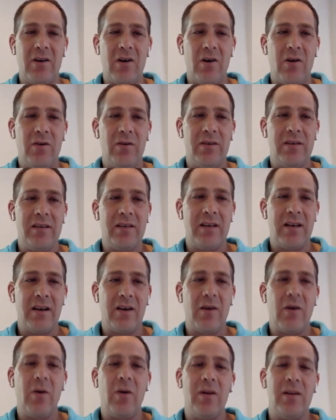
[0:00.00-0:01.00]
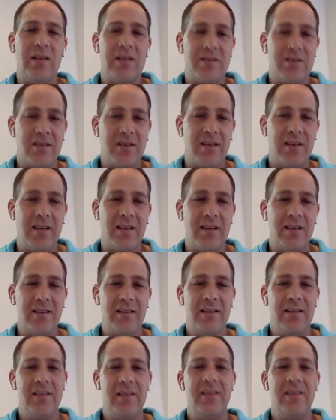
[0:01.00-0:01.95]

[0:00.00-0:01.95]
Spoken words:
own coalition,